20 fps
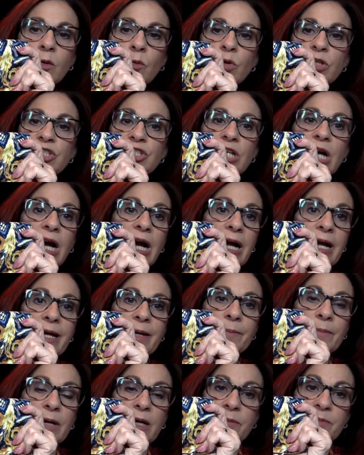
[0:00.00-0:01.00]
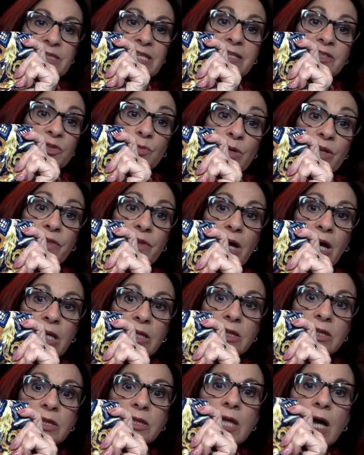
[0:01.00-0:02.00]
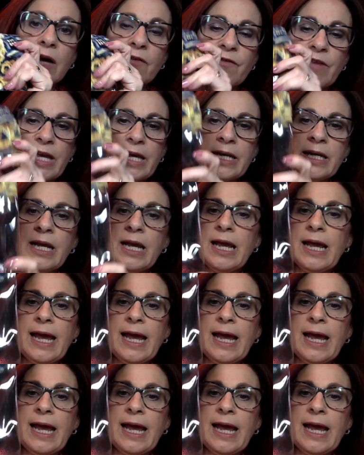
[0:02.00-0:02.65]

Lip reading: which I'm obsessed with. I love it.